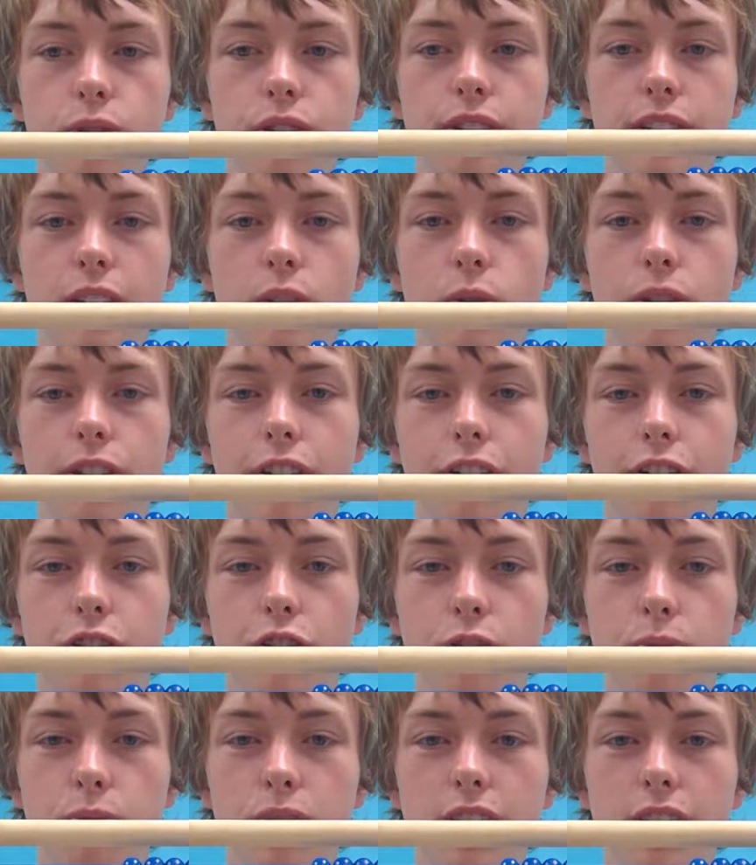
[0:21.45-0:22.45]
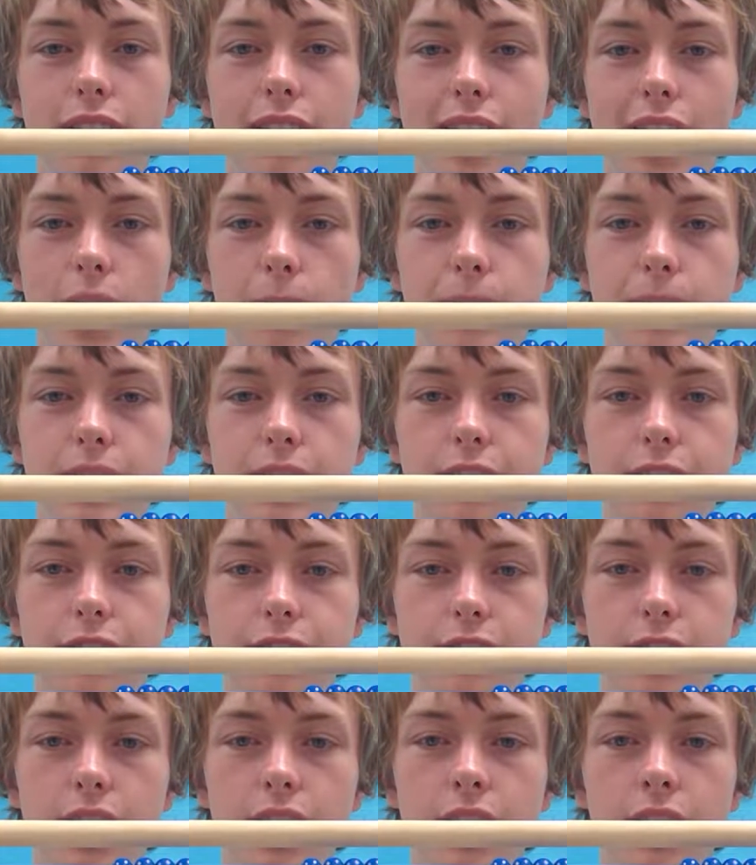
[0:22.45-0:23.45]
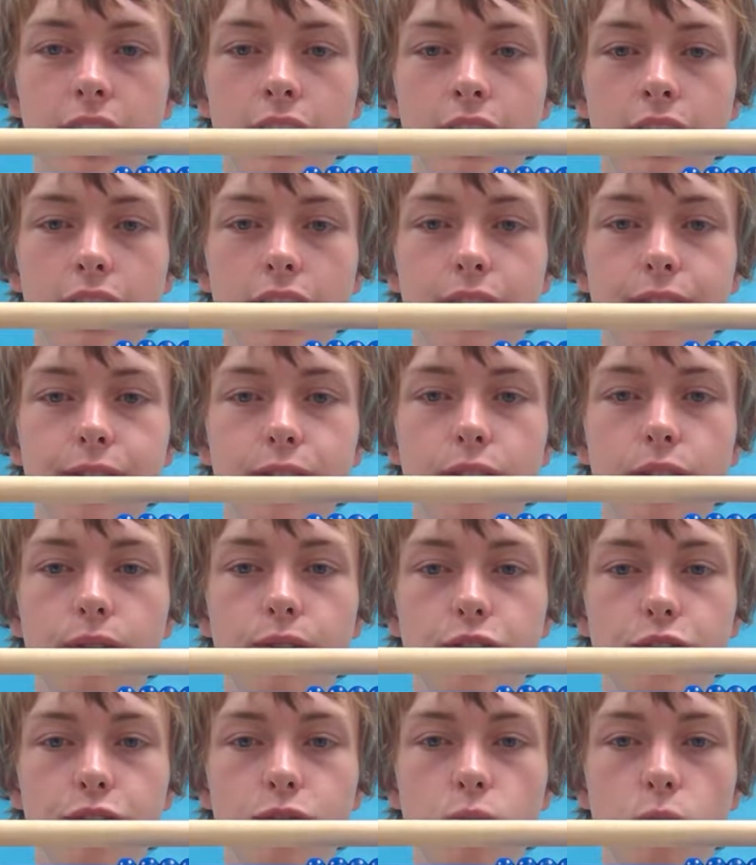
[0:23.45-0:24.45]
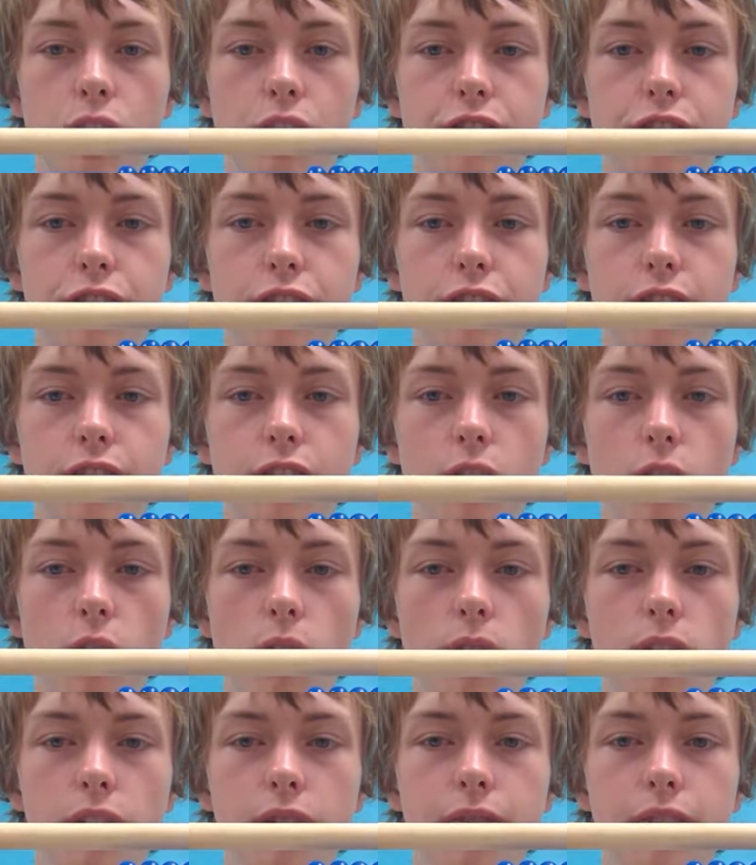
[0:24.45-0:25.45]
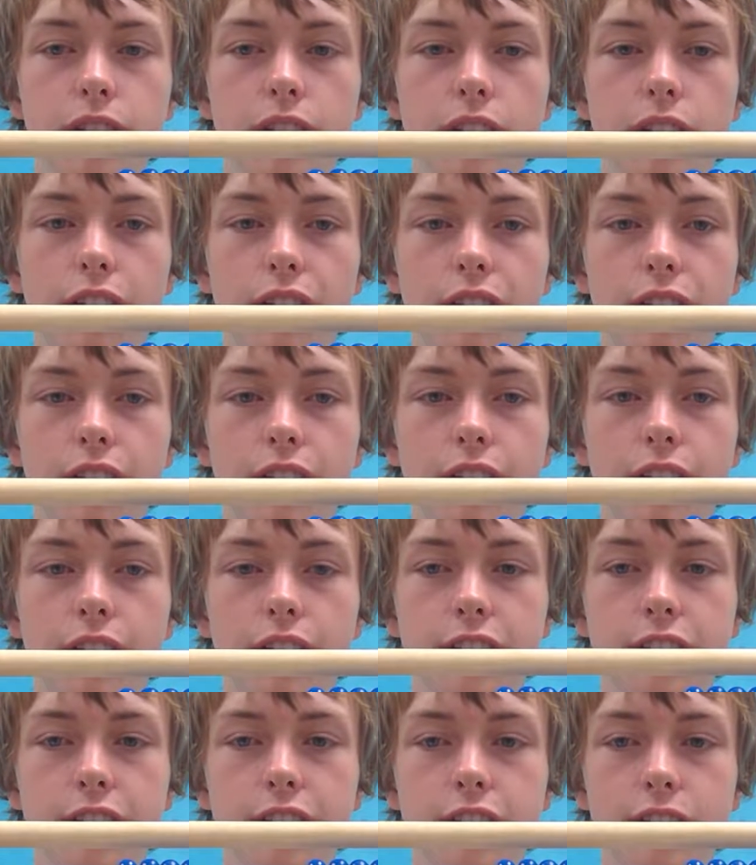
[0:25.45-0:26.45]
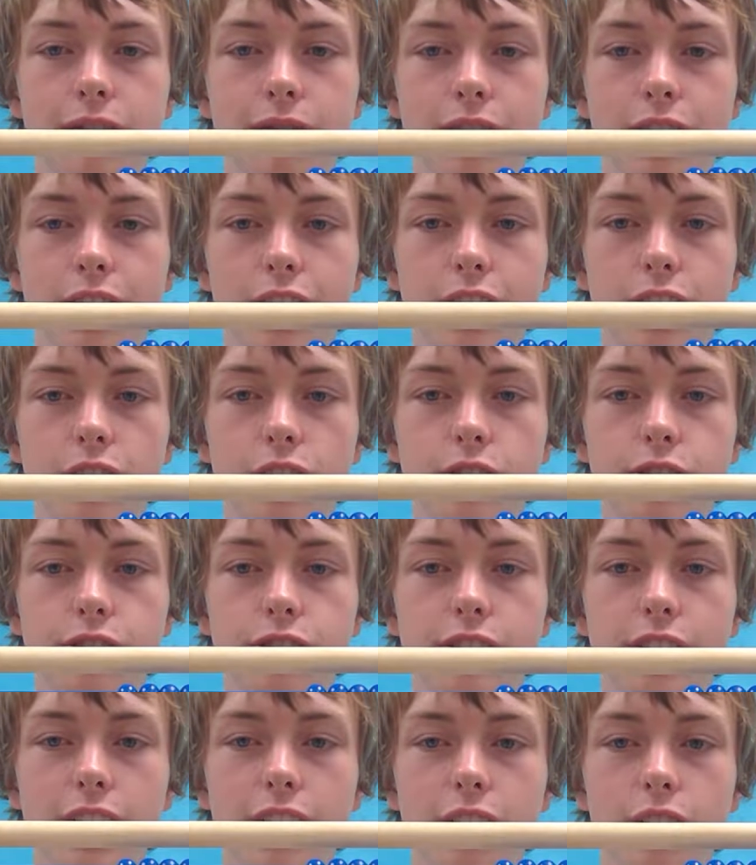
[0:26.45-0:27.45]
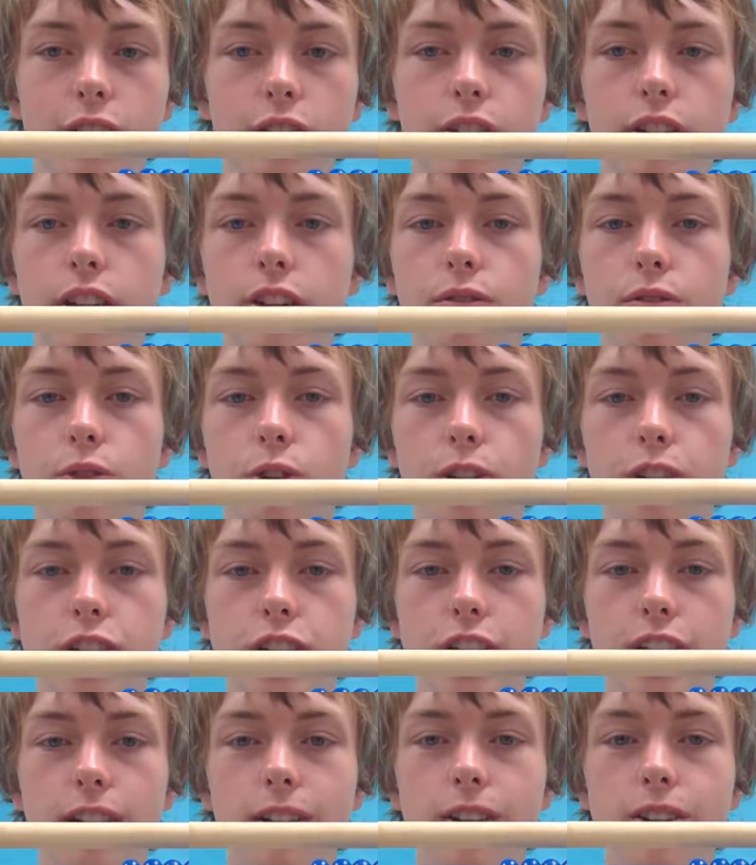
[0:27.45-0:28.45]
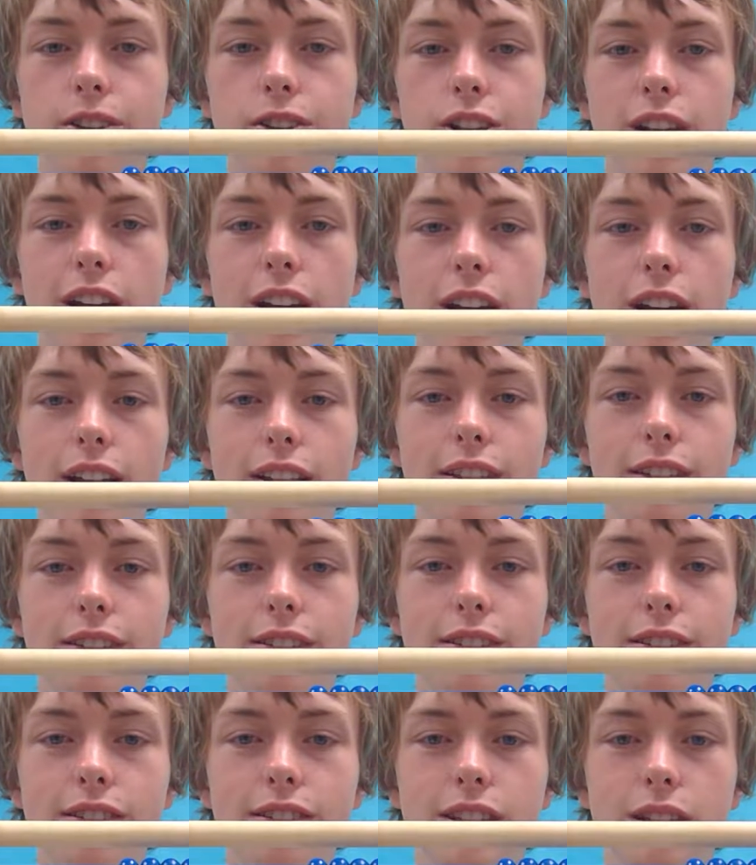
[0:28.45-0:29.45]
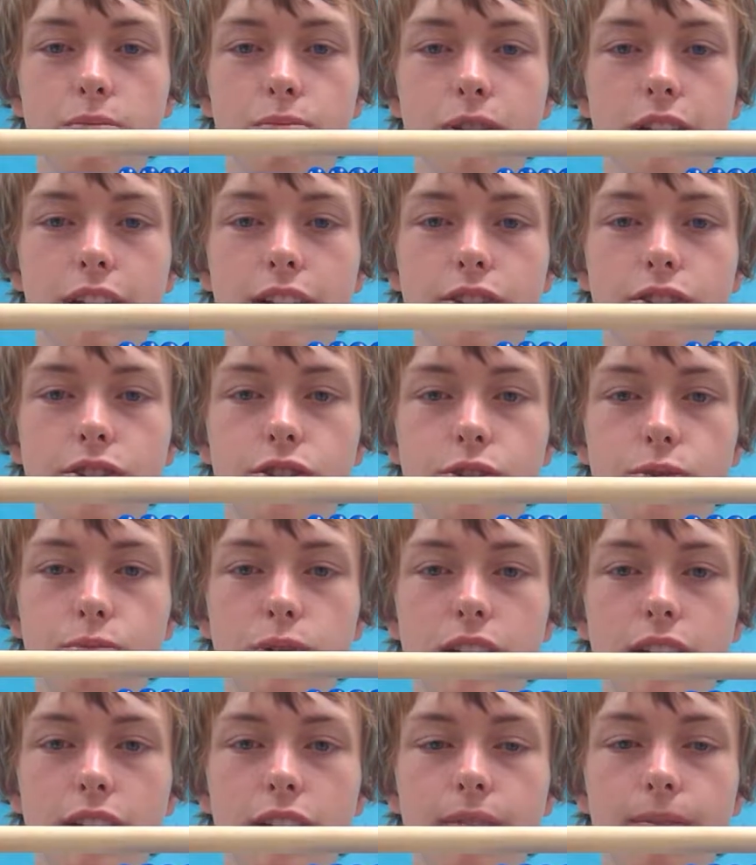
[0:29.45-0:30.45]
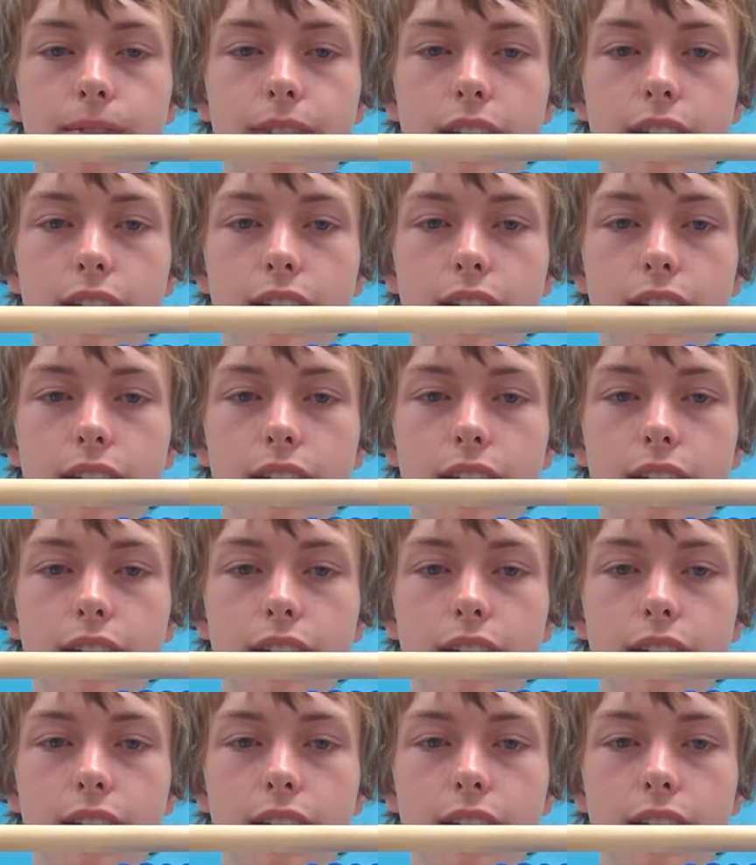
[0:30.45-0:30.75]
with a 100 bead abacus. If you have just watched all of the other addition videos and are looking for a challenge, this is the place to be.